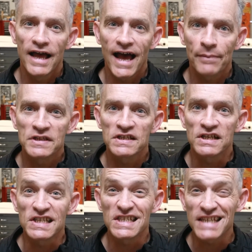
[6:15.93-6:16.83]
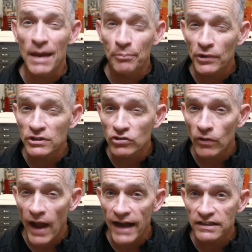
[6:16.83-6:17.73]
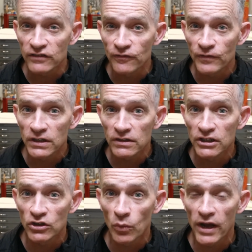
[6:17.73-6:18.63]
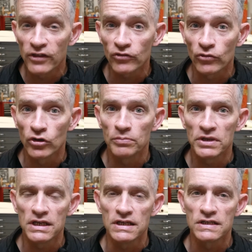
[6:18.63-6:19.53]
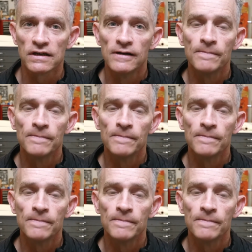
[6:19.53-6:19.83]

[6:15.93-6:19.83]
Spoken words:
happens in a separate track to feeling your way through a piece.